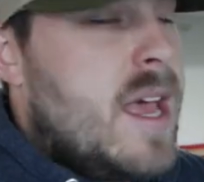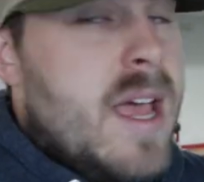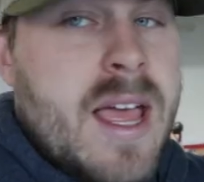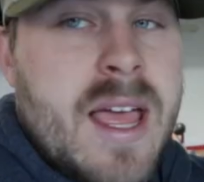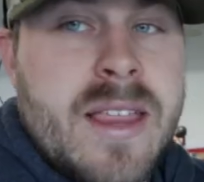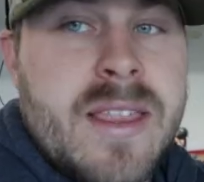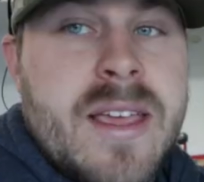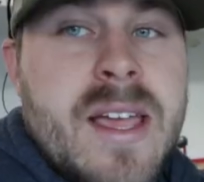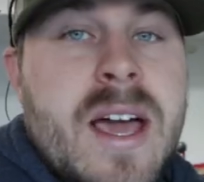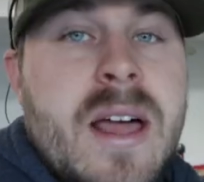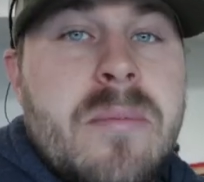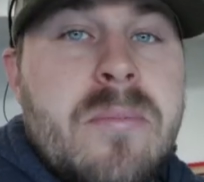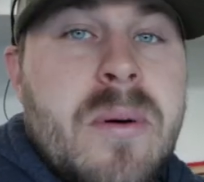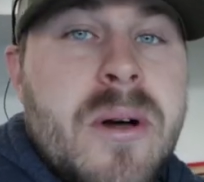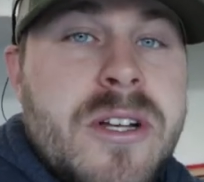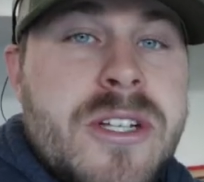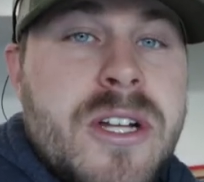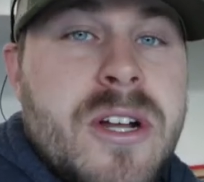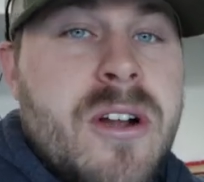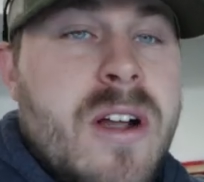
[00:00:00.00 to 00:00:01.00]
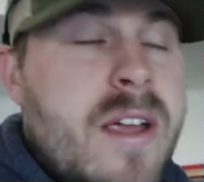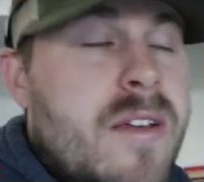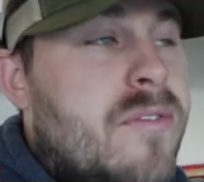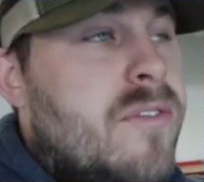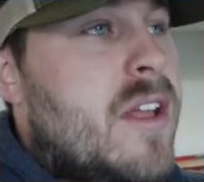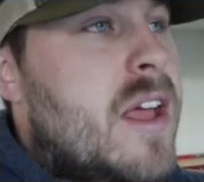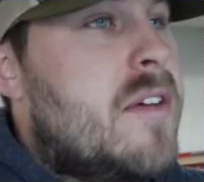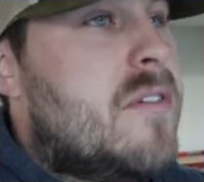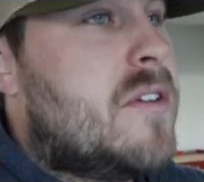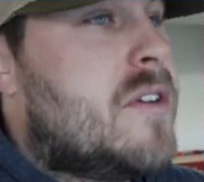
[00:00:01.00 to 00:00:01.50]
and they got a bunch of great
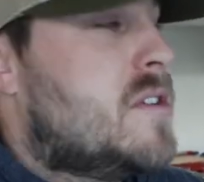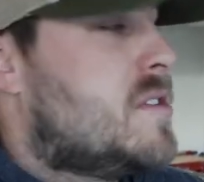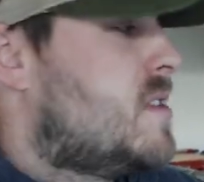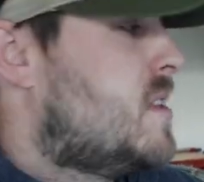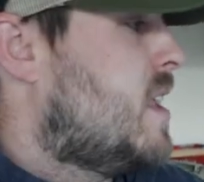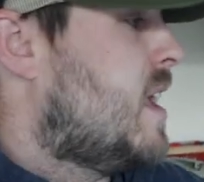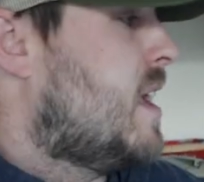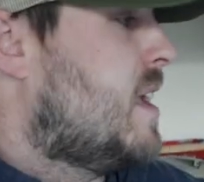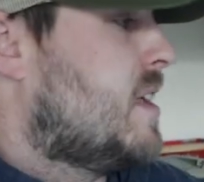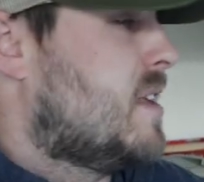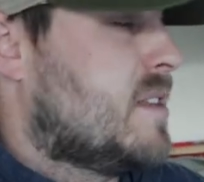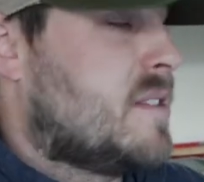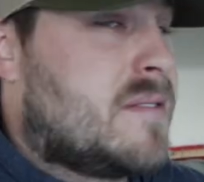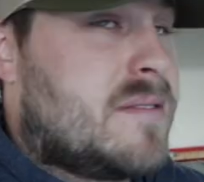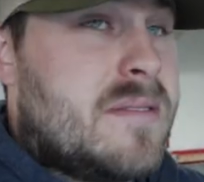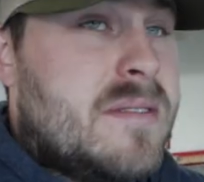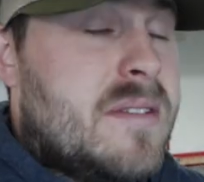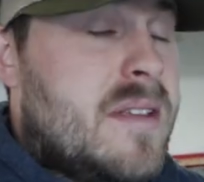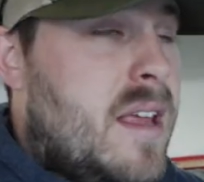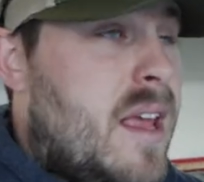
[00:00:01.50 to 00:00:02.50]
flavors that is,